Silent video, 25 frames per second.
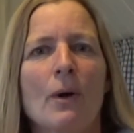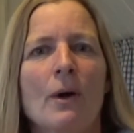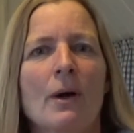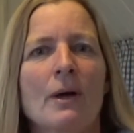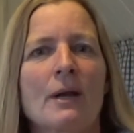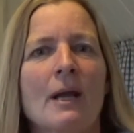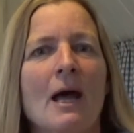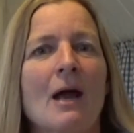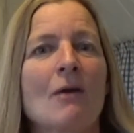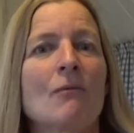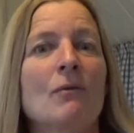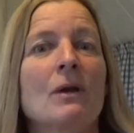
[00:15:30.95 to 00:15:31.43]

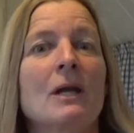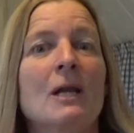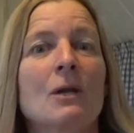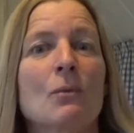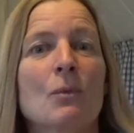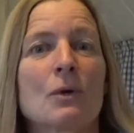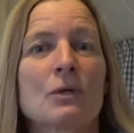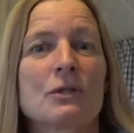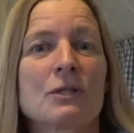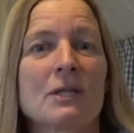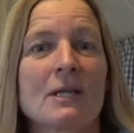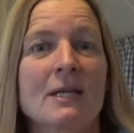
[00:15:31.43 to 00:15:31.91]
and I really
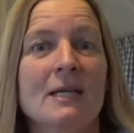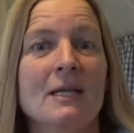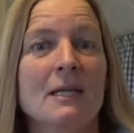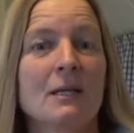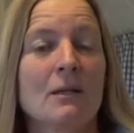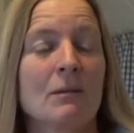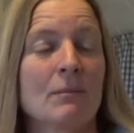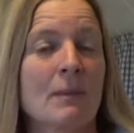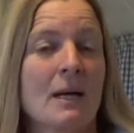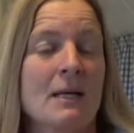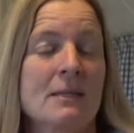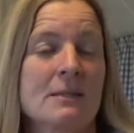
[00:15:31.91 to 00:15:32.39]
want to heal
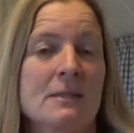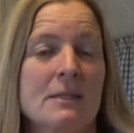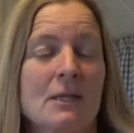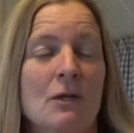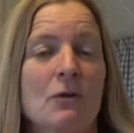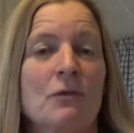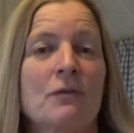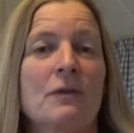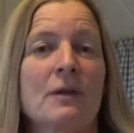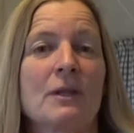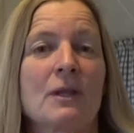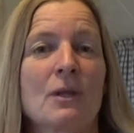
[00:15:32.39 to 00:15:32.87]

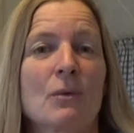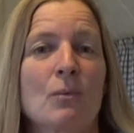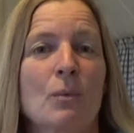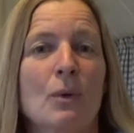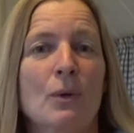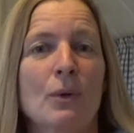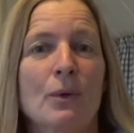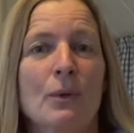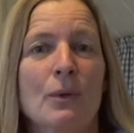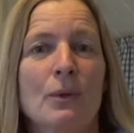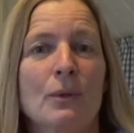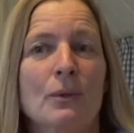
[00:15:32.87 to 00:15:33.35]
myself and the
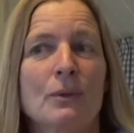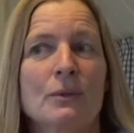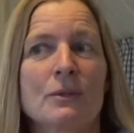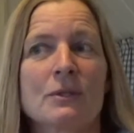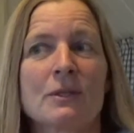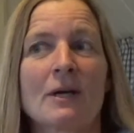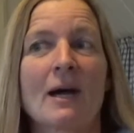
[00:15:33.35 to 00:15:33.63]
world,